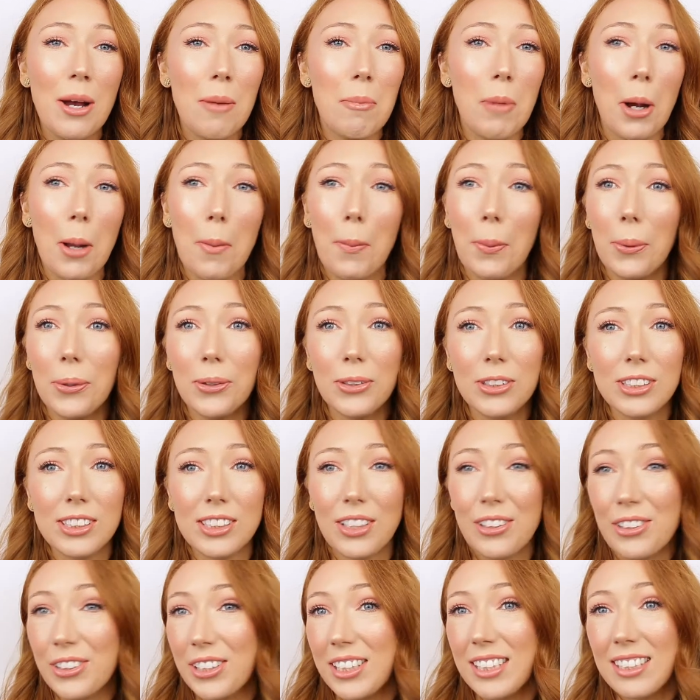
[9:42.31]
My pores
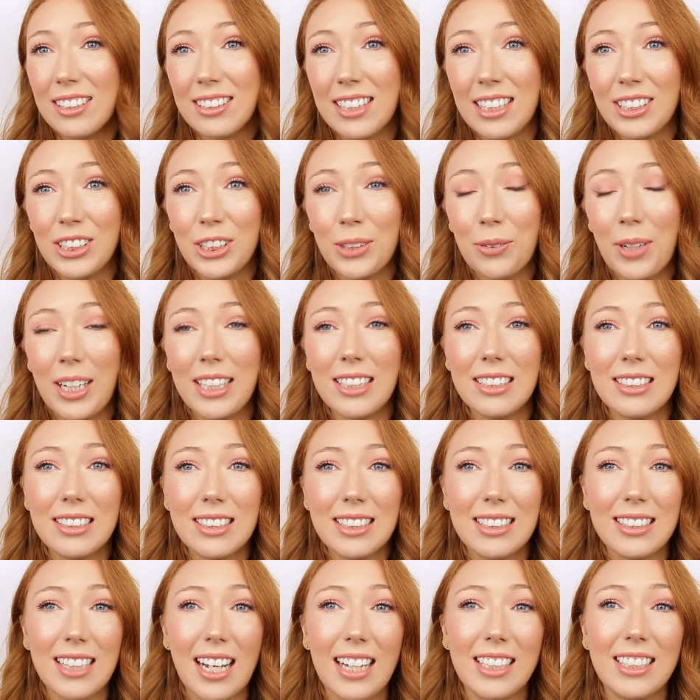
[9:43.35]
don't look
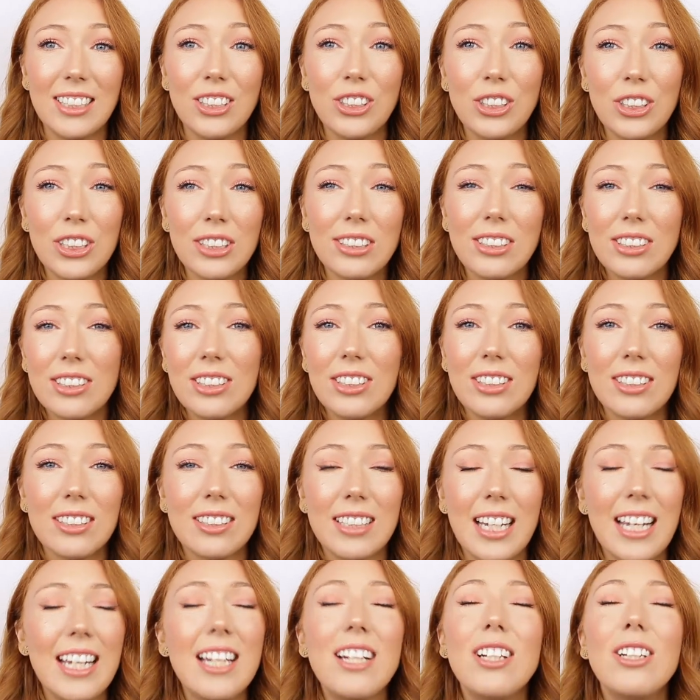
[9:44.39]
accentuated, and it just
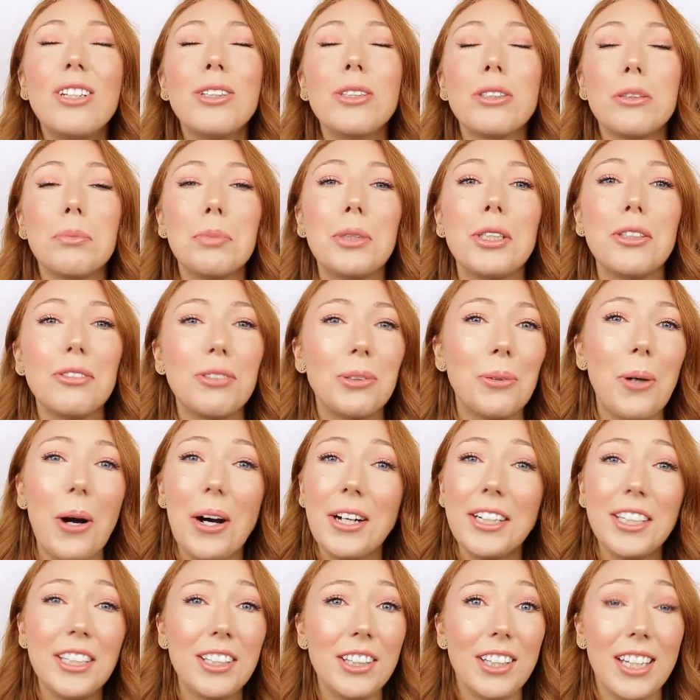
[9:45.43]
looks, it looks beautiful.
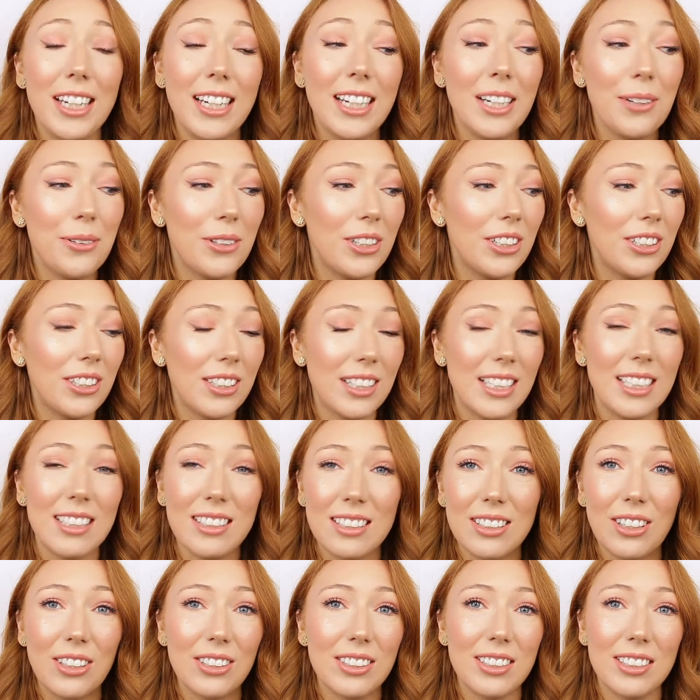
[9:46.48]
I didn't think it would look
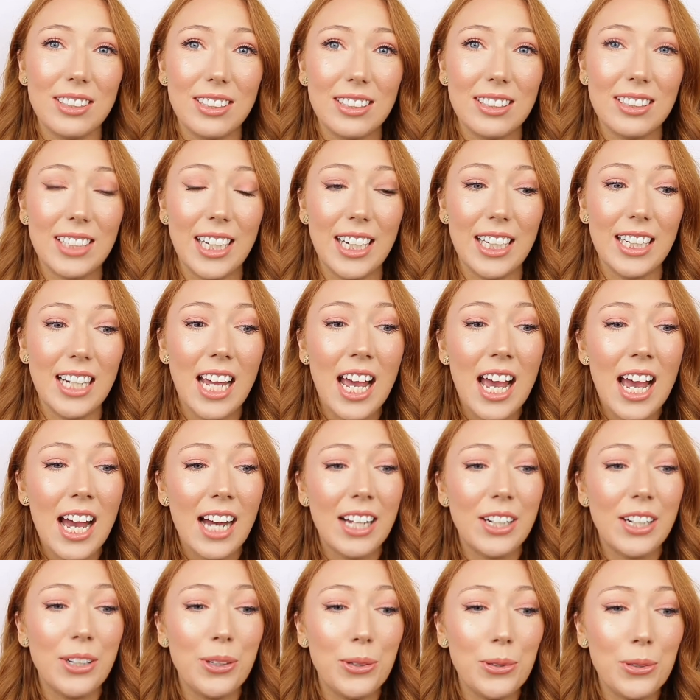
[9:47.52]
this nice on the skin,
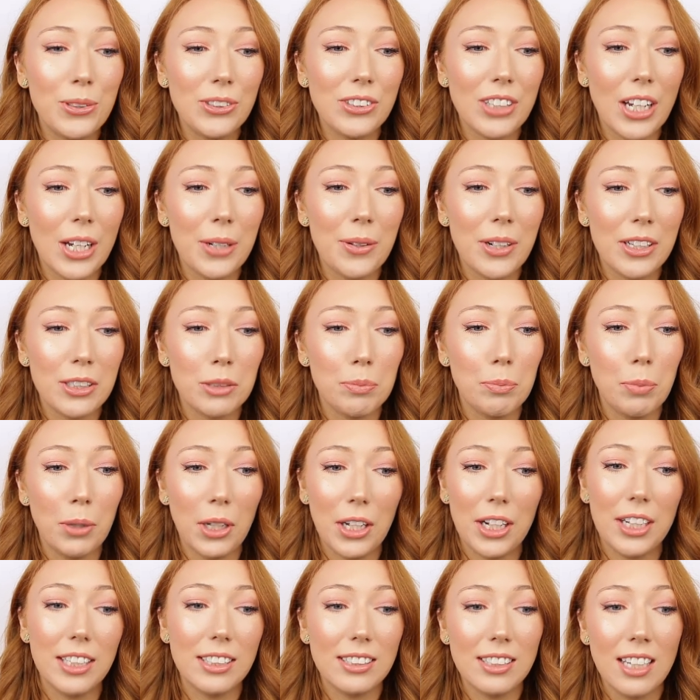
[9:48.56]
and it also has
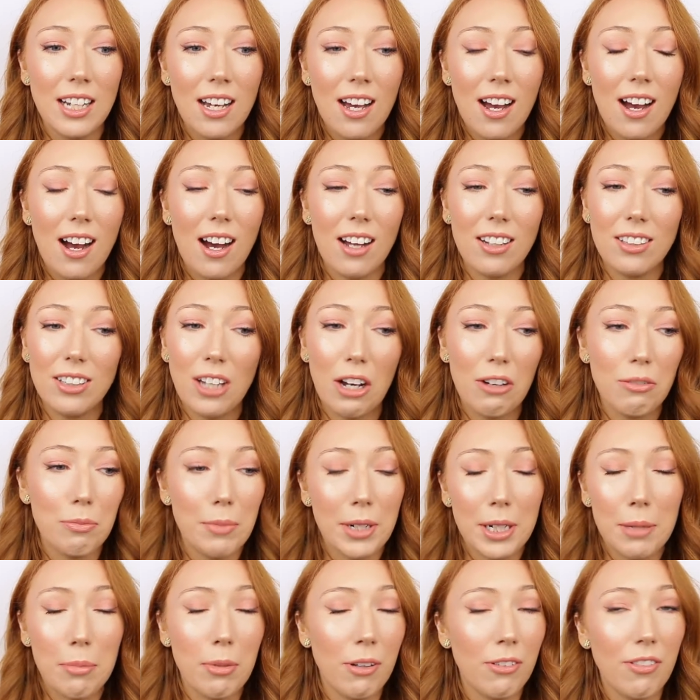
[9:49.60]
blurred a lot of
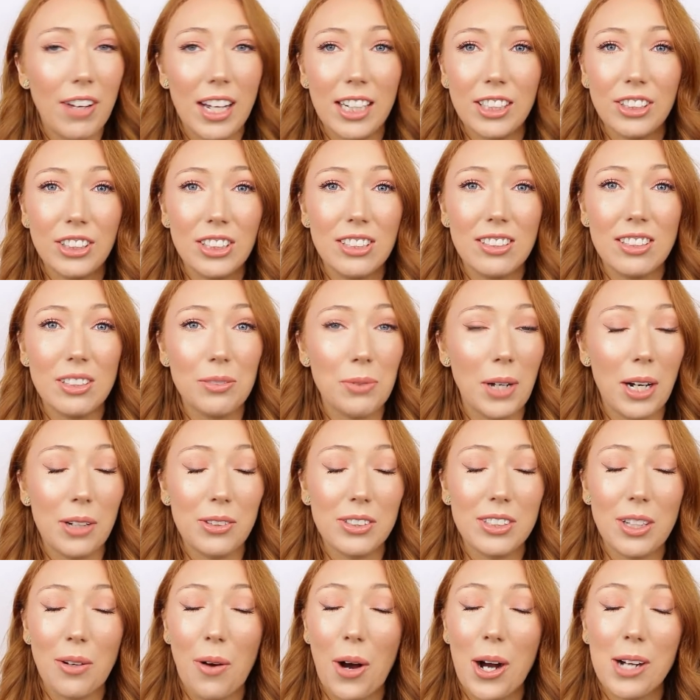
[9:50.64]
my imperfections as well,
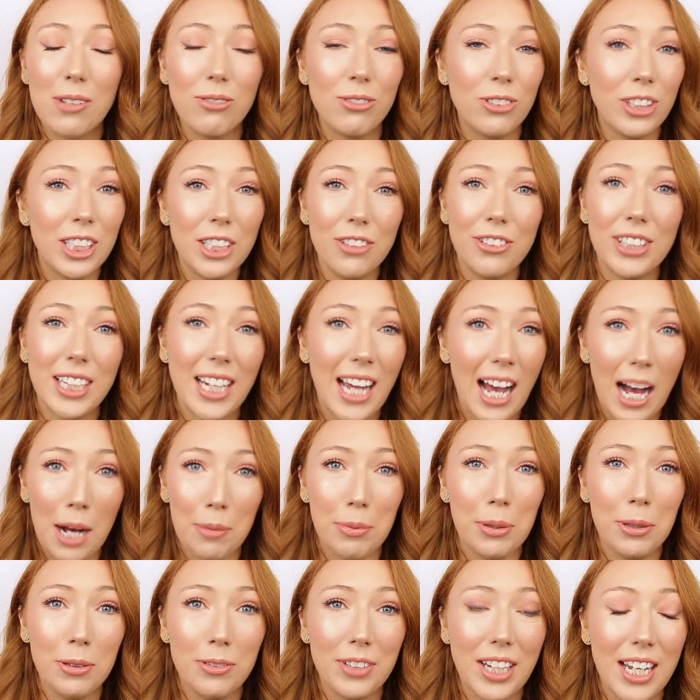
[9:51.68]
so I'm really, really
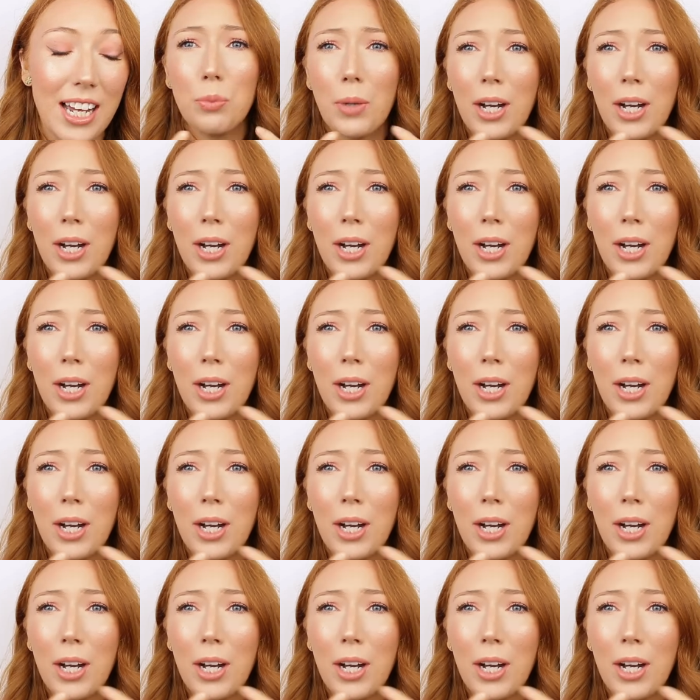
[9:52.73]
happy with it.